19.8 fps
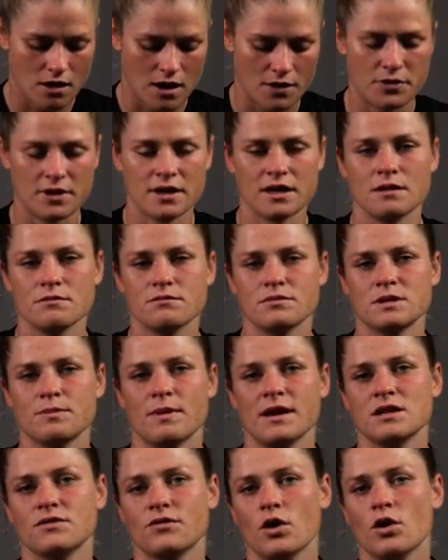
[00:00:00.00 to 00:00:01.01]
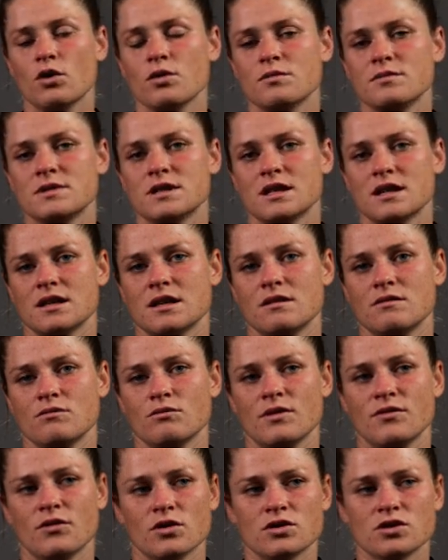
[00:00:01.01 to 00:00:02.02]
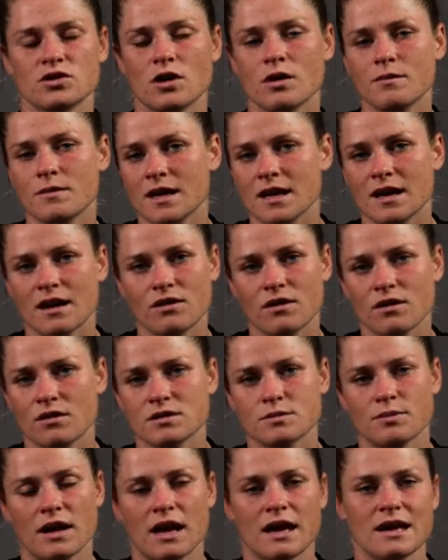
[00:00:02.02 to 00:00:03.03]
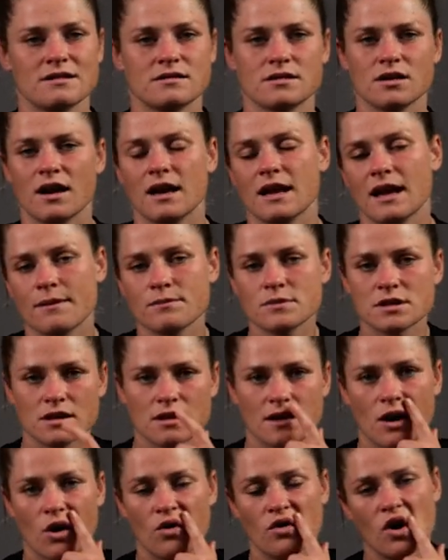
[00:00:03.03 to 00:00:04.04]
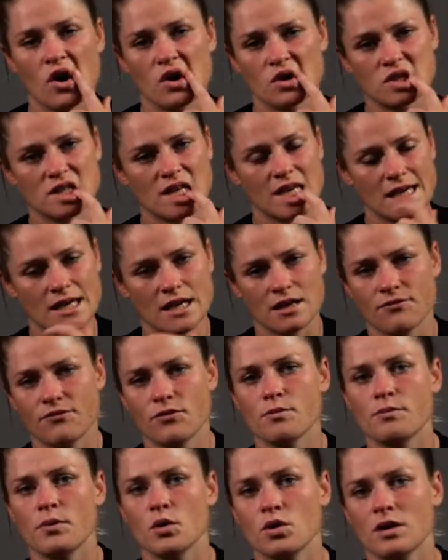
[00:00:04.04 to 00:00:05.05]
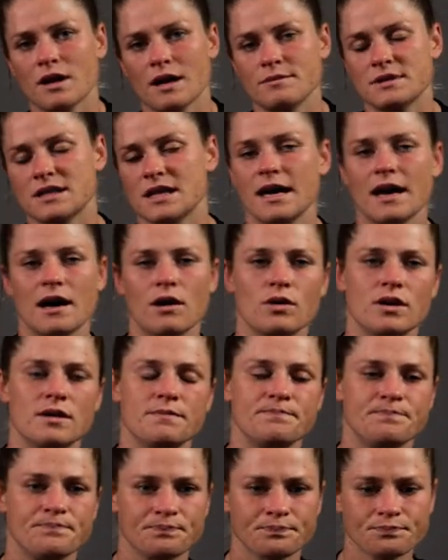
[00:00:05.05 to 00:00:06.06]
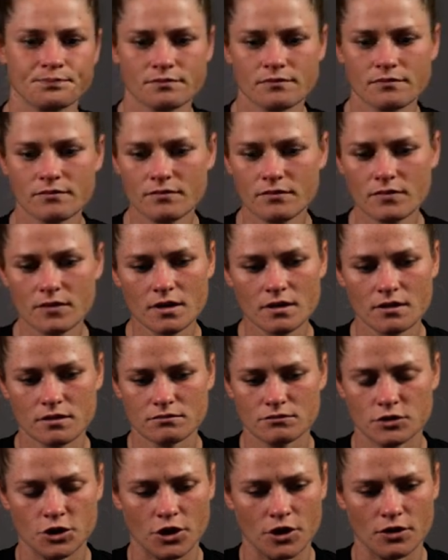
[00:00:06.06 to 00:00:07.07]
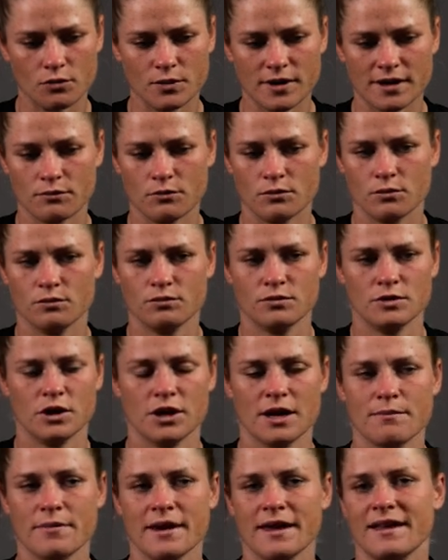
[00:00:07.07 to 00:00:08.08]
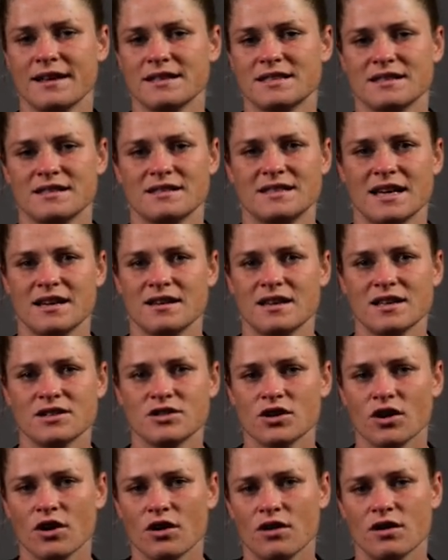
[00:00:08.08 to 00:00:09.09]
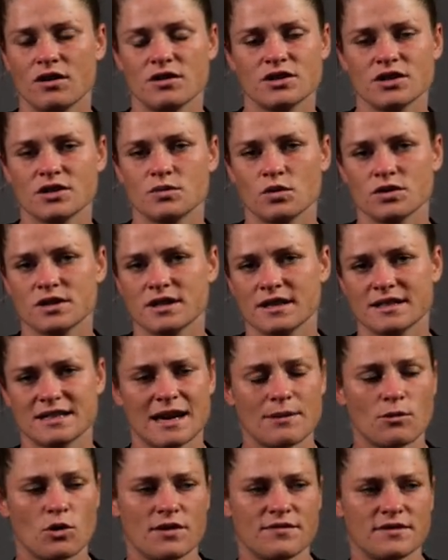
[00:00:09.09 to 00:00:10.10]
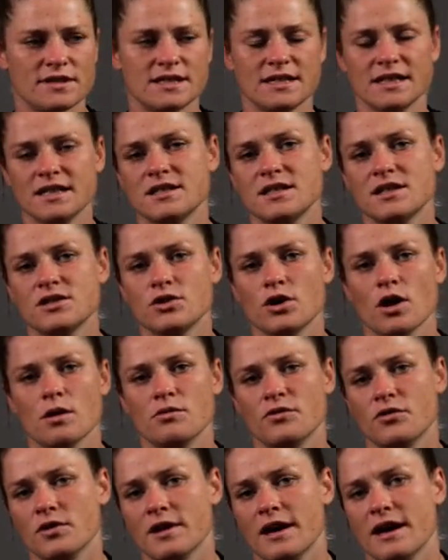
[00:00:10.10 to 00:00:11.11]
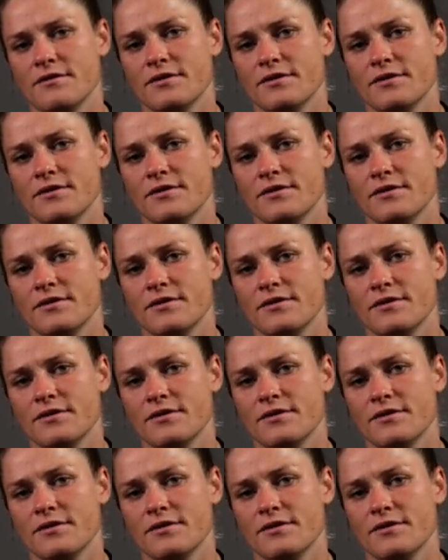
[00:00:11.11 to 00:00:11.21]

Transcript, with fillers: I think it speaks volumes that we've got so many young girls playing and signing up to Auskick and football clubs now and you know, we you compare that to 10 years ago and it just wasn't the same, or even six years ago before the